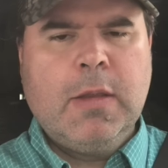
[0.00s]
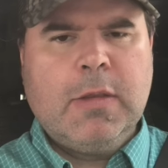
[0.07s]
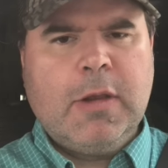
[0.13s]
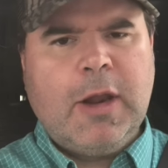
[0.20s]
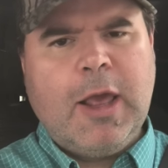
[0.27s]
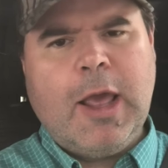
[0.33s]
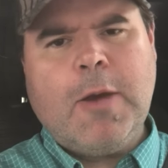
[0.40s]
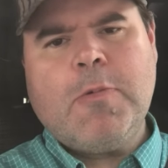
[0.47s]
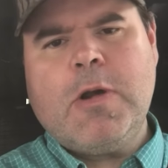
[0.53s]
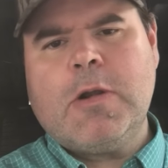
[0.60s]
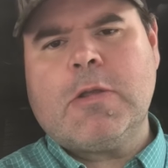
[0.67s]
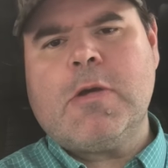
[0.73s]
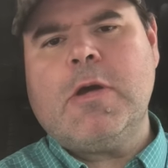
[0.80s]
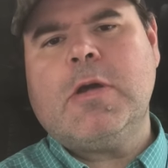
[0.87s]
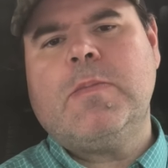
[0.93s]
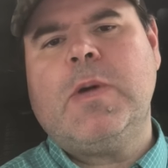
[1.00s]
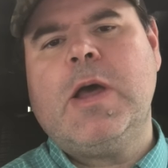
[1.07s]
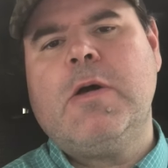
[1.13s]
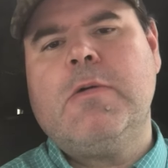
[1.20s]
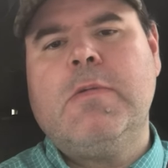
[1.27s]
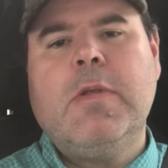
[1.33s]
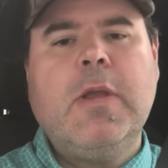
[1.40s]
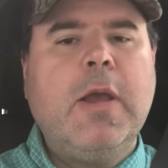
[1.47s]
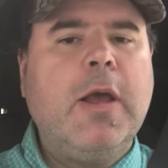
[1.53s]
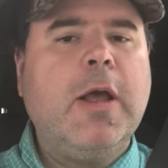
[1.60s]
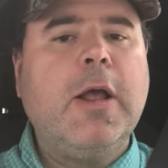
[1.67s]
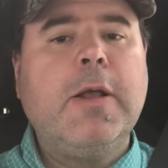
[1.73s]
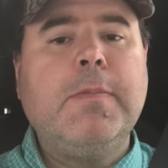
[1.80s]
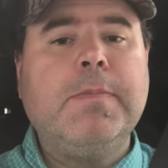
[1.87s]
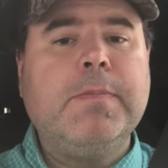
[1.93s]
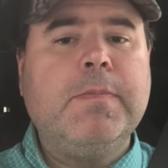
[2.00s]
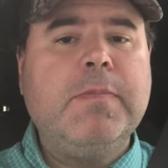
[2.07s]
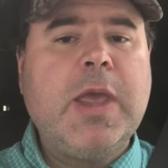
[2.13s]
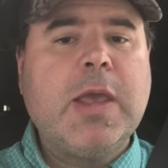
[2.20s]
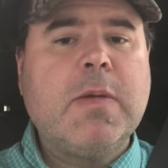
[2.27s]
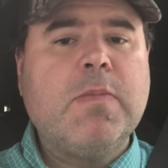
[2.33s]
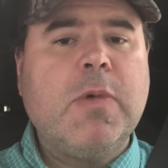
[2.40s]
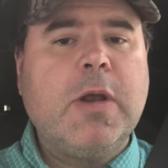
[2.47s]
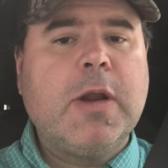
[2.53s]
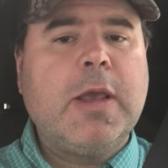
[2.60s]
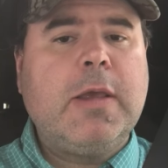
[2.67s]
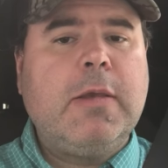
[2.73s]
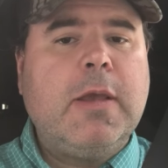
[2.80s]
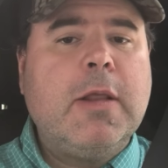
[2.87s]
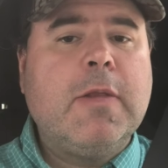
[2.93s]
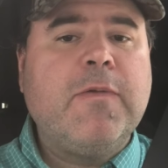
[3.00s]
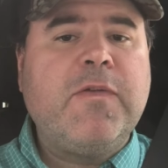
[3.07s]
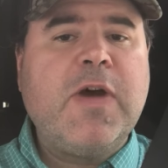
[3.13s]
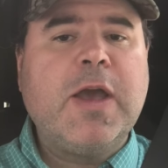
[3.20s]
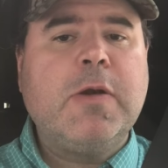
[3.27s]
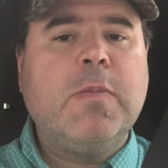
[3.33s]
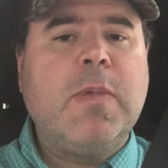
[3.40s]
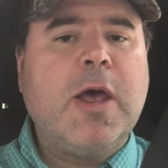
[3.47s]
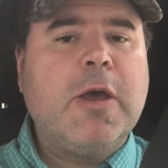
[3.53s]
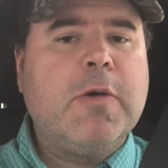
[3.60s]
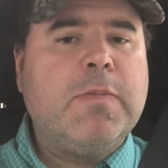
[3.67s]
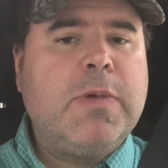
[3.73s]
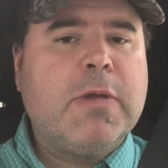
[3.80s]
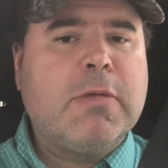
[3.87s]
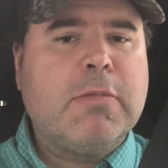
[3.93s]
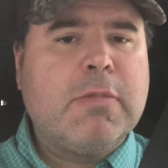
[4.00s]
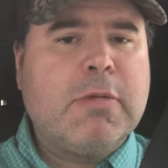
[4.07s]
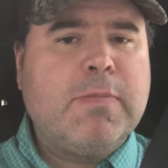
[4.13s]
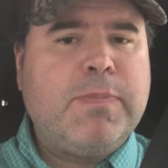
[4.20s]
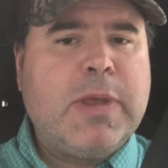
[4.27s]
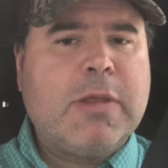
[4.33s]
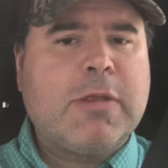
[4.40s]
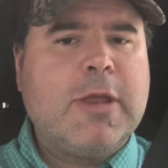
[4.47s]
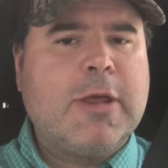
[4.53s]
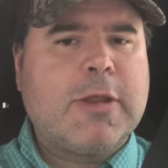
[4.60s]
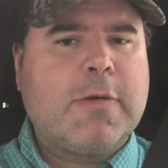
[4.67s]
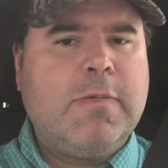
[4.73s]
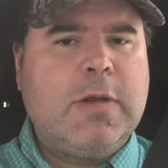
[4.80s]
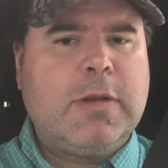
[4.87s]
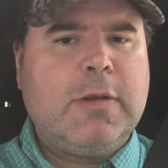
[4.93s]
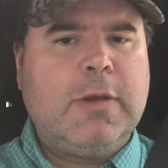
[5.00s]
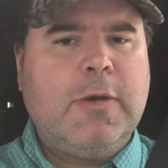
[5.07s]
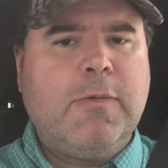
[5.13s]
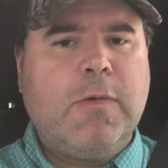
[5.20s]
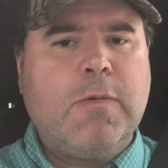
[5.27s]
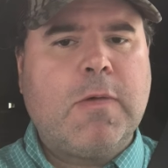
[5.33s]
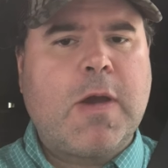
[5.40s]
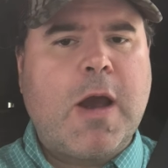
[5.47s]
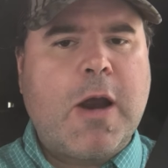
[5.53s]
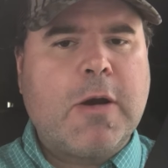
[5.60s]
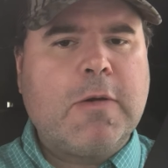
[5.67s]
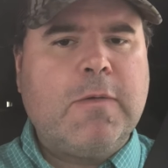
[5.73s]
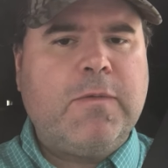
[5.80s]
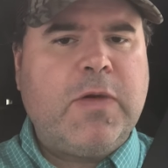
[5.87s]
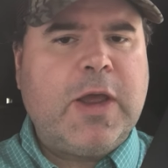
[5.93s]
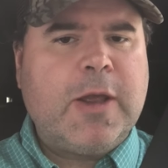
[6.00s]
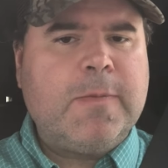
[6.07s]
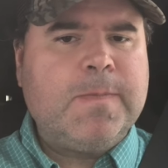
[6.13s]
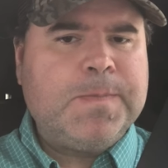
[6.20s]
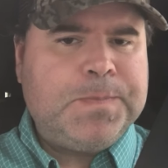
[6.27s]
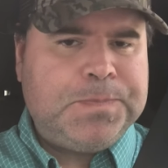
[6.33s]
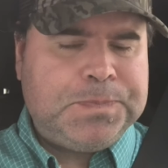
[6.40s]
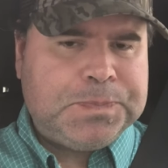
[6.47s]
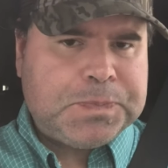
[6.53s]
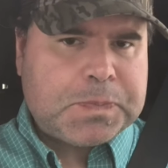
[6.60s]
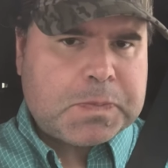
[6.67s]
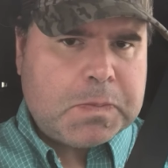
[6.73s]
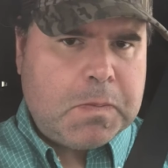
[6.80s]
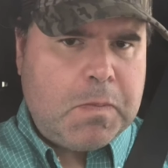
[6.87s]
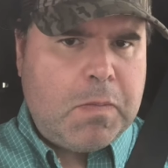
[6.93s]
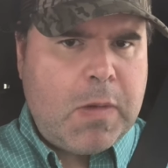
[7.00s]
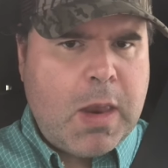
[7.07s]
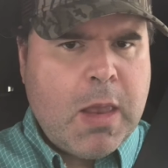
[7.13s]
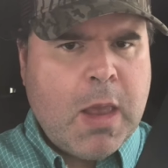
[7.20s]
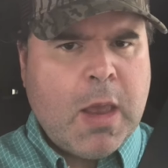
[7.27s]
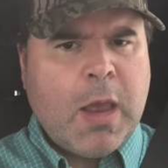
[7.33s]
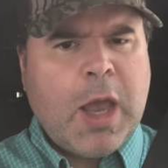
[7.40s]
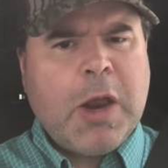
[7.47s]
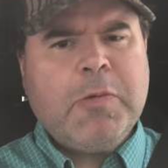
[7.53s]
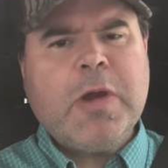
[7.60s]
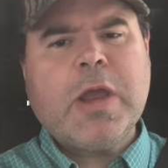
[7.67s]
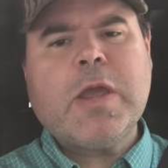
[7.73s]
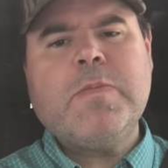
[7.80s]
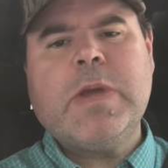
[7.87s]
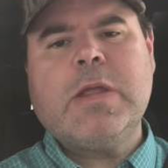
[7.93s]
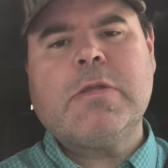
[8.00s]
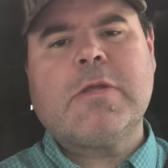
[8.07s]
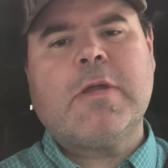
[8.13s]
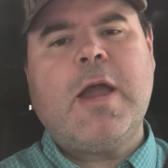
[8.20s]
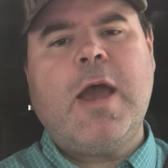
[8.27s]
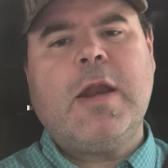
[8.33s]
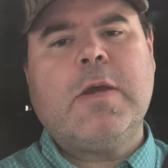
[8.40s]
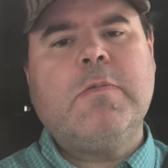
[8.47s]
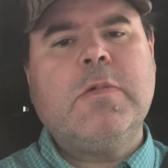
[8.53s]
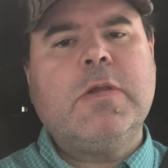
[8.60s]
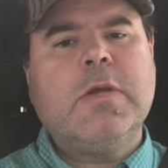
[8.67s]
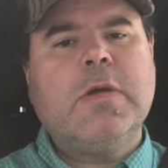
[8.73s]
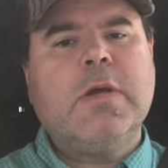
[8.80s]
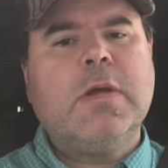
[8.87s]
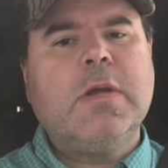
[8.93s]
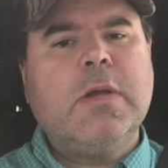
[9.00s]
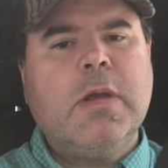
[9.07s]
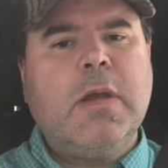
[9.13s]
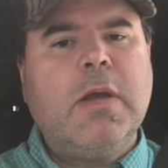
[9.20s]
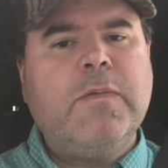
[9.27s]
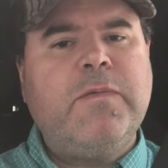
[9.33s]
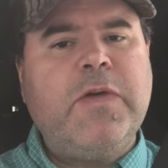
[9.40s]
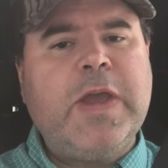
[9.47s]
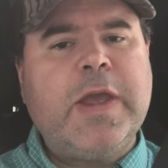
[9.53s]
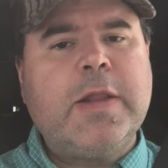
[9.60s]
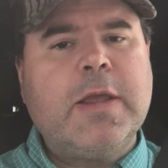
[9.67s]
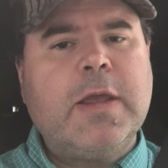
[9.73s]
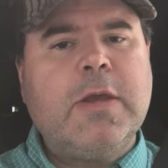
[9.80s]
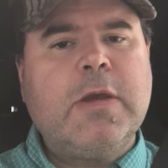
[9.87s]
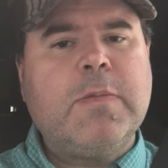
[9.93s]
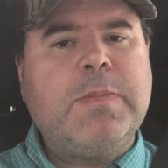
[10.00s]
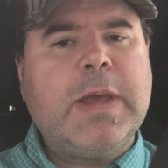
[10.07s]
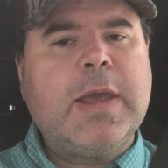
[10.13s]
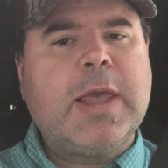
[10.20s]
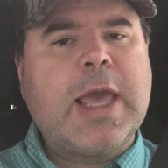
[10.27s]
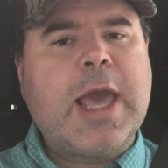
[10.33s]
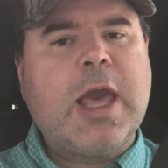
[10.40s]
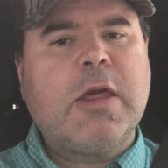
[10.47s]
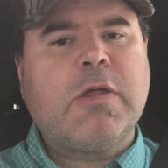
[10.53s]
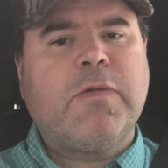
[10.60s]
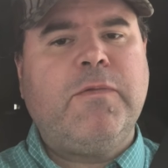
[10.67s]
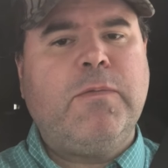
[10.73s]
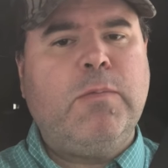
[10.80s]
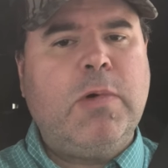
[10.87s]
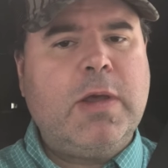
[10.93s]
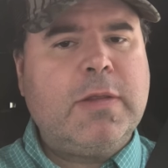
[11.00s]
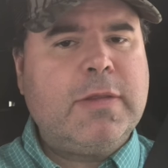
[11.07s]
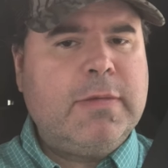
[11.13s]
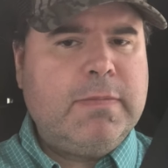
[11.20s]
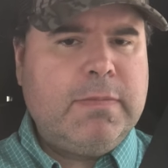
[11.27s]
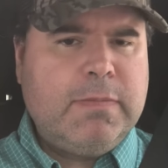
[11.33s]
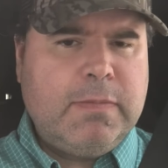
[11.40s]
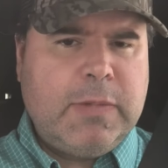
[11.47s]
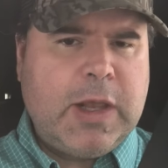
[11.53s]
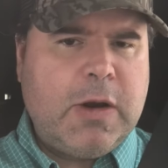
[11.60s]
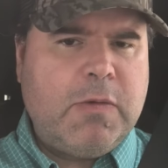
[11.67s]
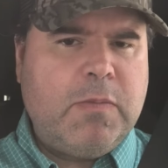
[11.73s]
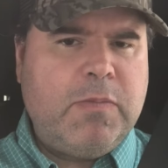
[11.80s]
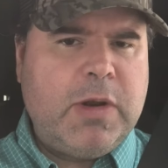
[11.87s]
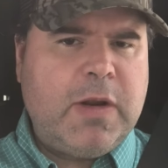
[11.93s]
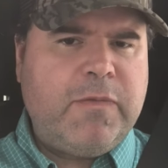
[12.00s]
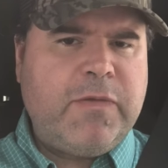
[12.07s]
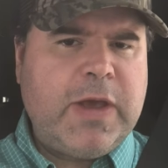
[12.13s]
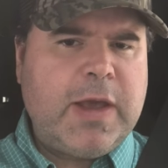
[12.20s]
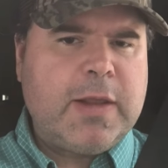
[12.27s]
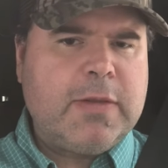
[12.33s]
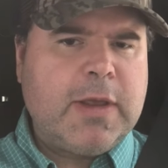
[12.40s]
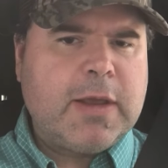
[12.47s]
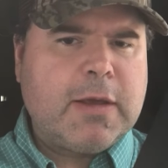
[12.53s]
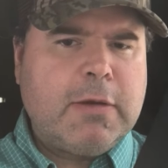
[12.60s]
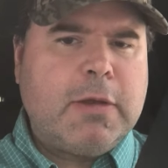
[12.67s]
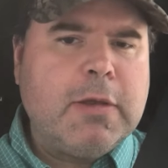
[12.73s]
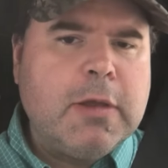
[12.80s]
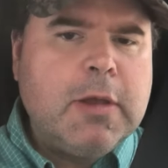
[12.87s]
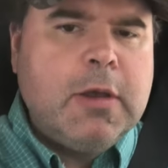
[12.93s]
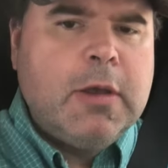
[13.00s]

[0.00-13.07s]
Today I want to talk about making money in the final mile business with your own cargo van. I recommend starting with a van that you can pay cash with, a minivan like an